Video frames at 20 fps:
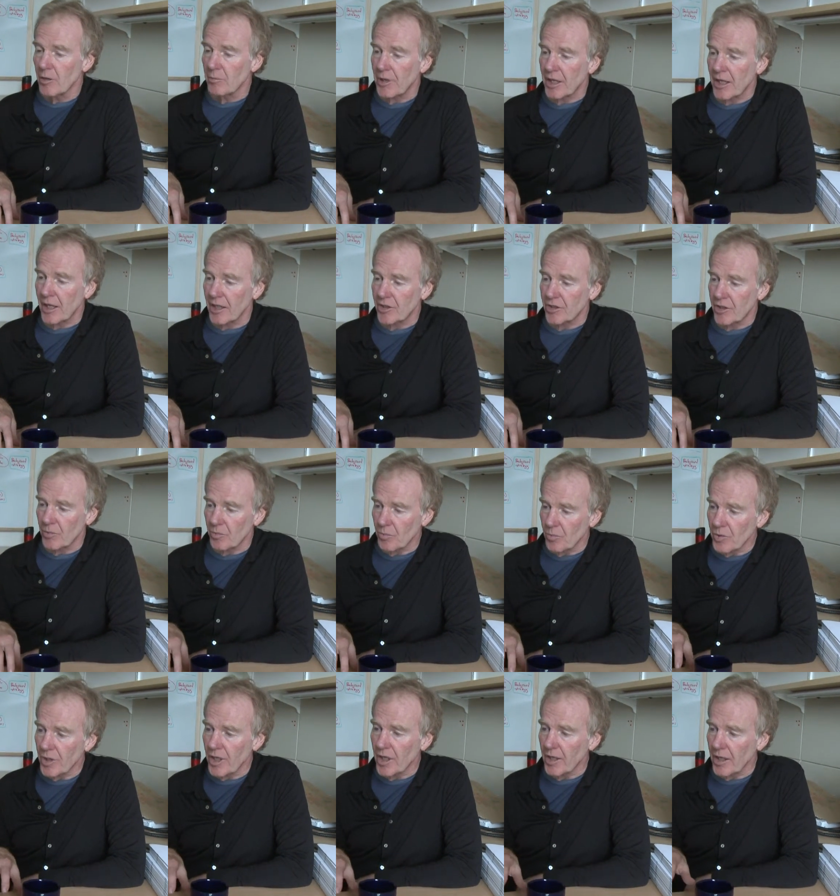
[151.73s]
because it
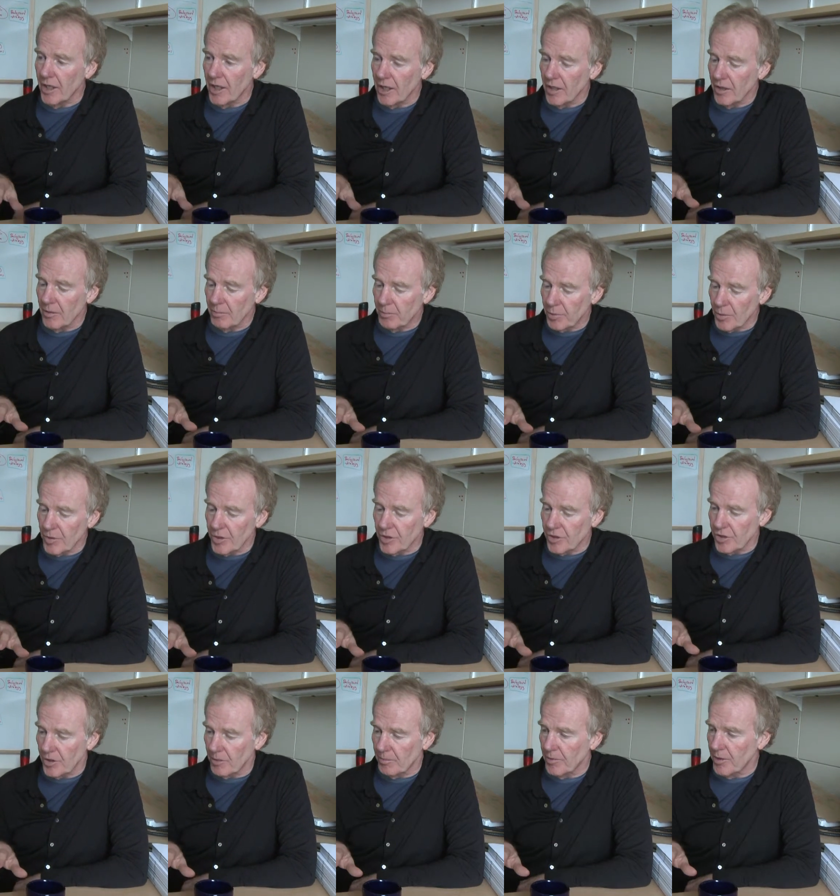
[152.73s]
really,
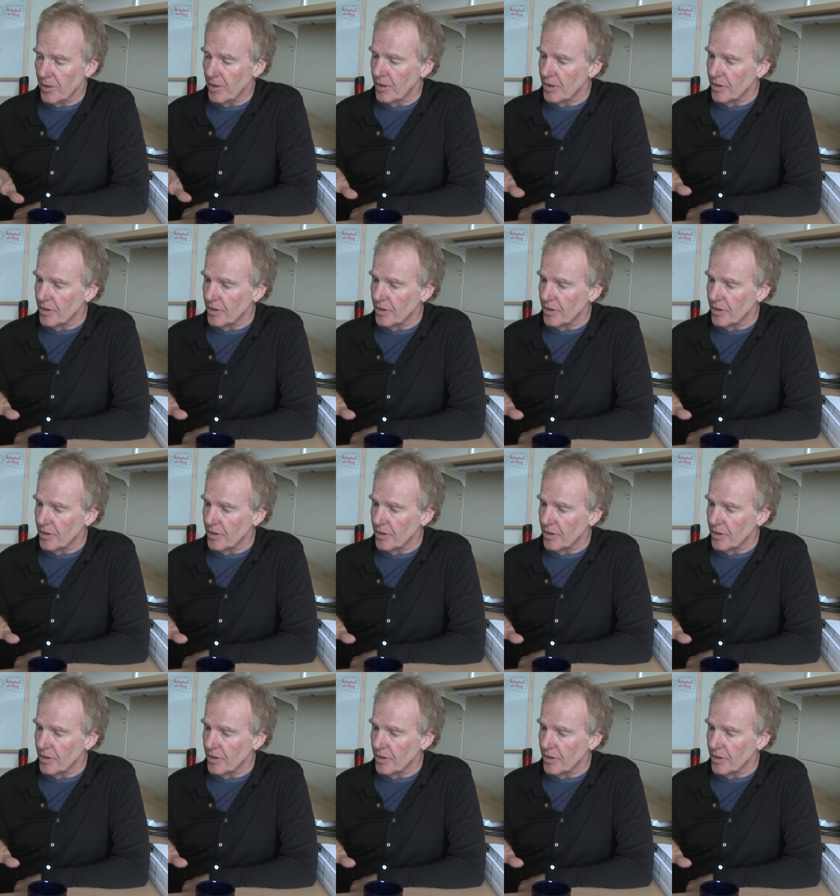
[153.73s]
Buddhism